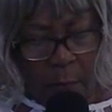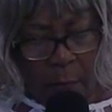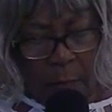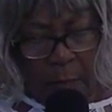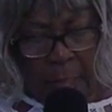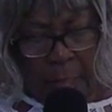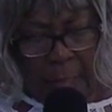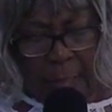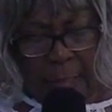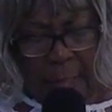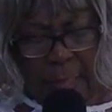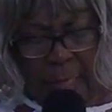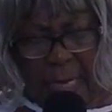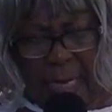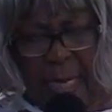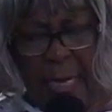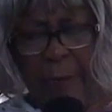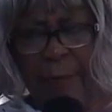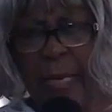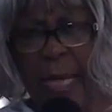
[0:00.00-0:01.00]
It
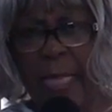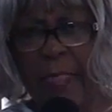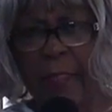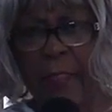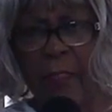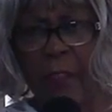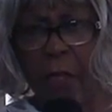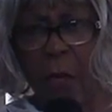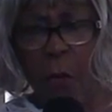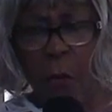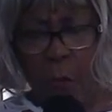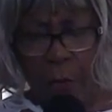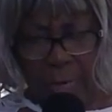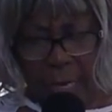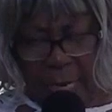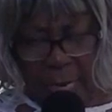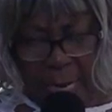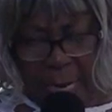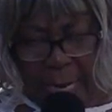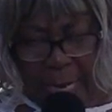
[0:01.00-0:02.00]
seemed as though
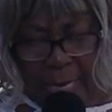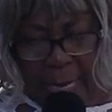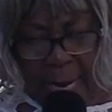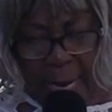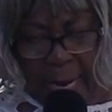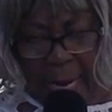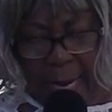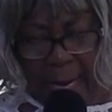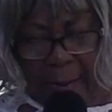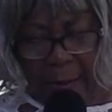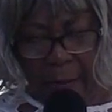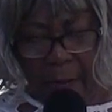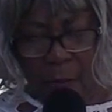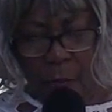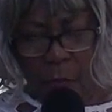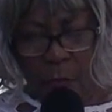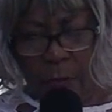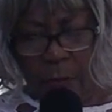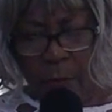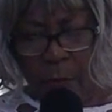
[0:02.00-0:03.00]
Eli
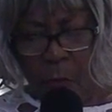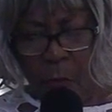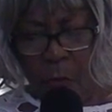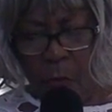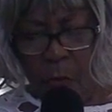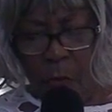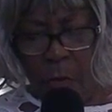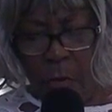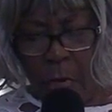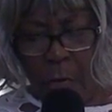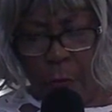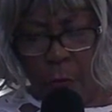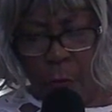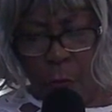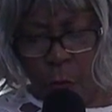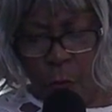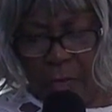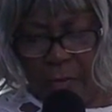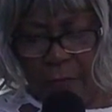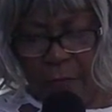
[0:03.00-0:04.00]
was more
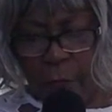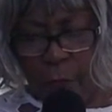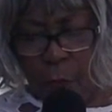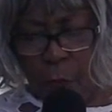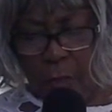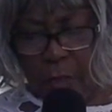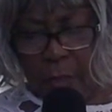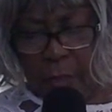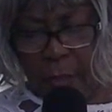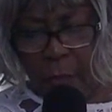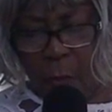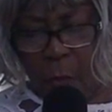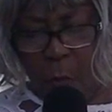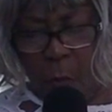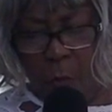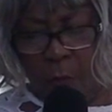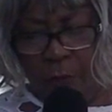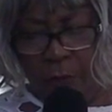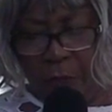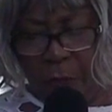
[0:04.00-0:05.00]
grief stricken
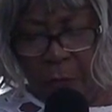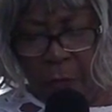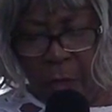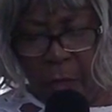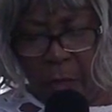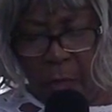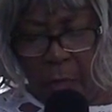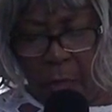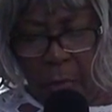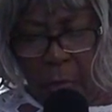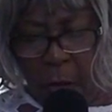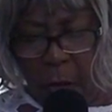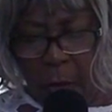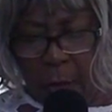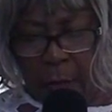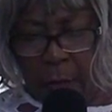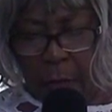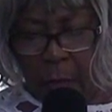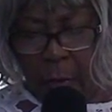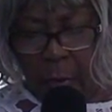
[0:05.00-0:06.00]
over
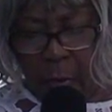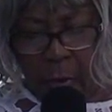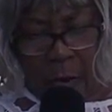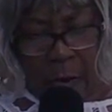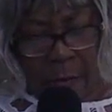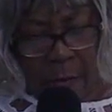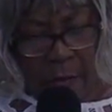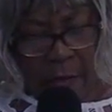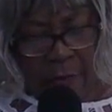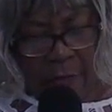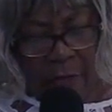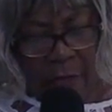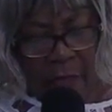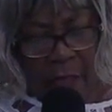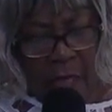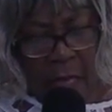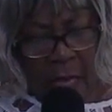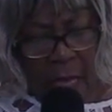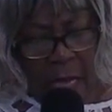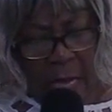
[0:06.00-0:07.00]
the ark of
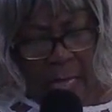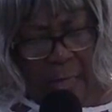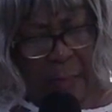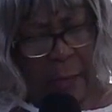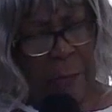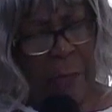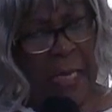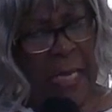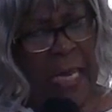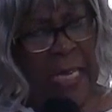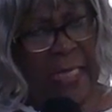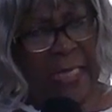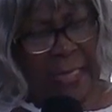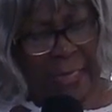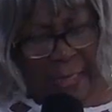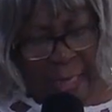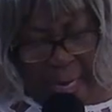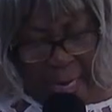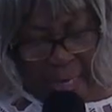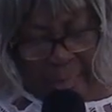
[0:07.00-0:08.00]
God being
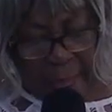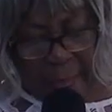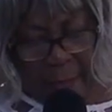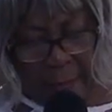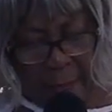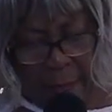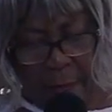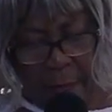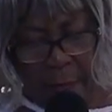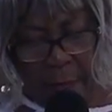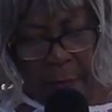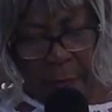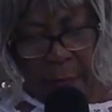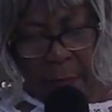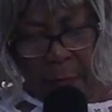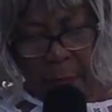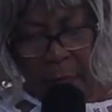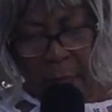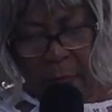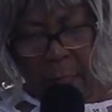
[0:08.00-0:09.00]
taken
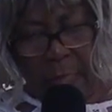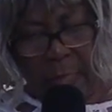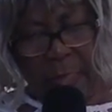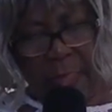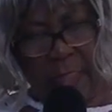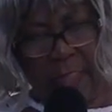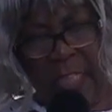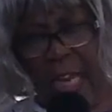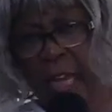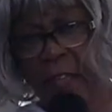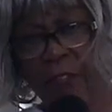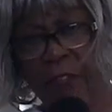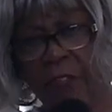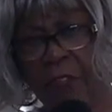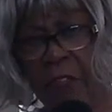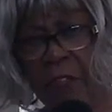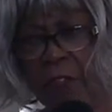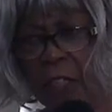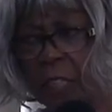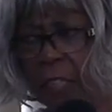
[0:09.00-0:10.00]
than the death
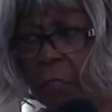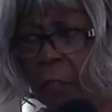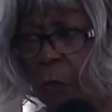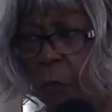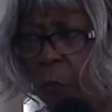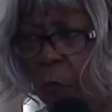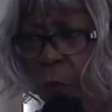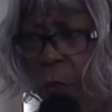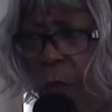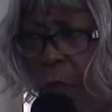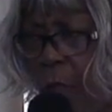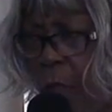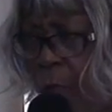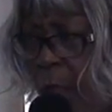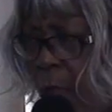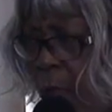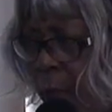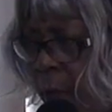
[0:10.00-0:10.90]
of his two sons.